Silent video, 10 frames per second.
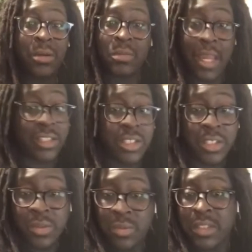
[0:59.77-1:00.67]
actually
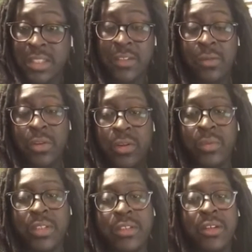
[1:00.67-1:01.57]
use this for their
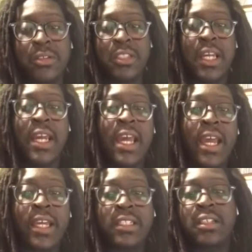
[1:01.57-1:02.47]
research
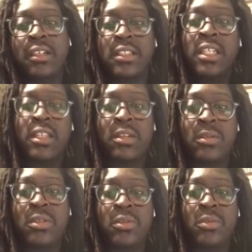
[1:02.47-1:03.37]
and to continue
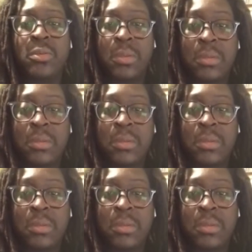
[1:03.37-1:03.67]
to